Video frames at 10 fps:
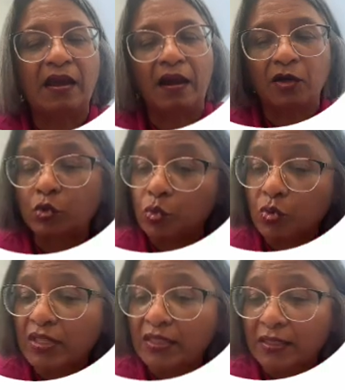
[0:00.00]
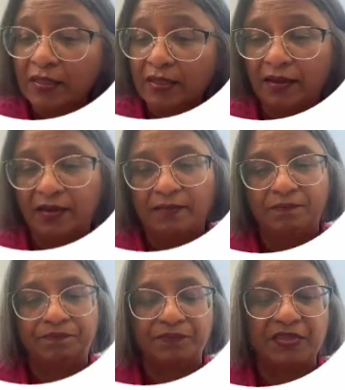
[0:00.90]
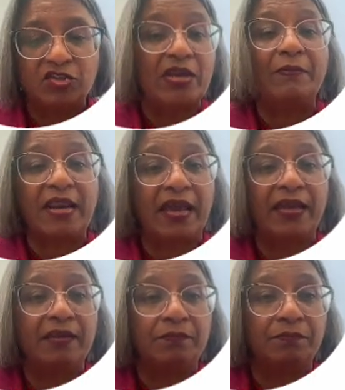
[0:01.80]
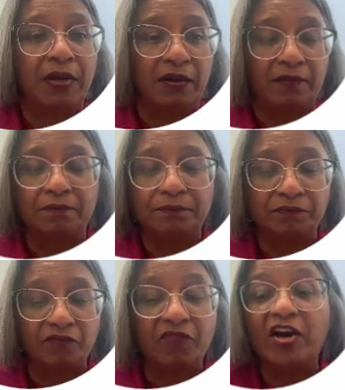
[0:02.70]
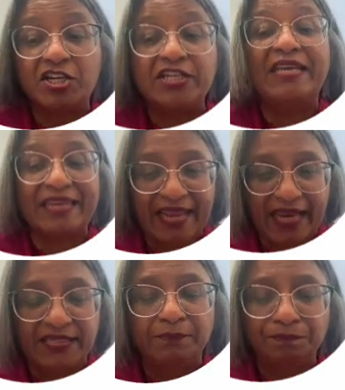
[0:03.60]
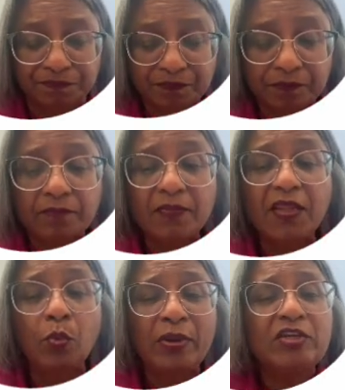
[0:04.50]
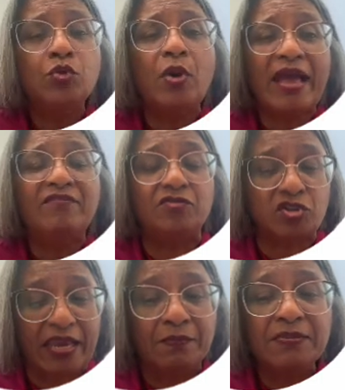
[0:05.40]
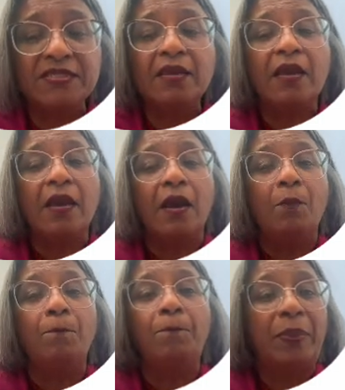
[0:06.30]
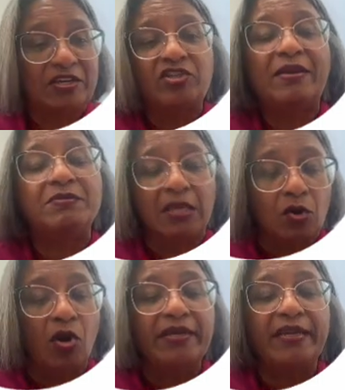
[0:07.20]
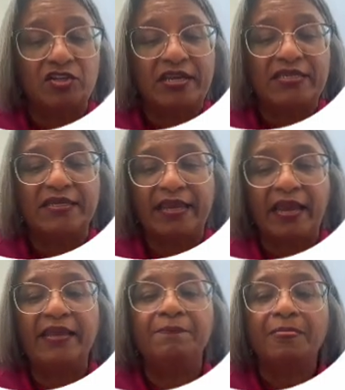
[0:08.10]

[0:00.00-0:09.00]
our Google Gemini version yet. We do have gems, but gems are not agentic AI.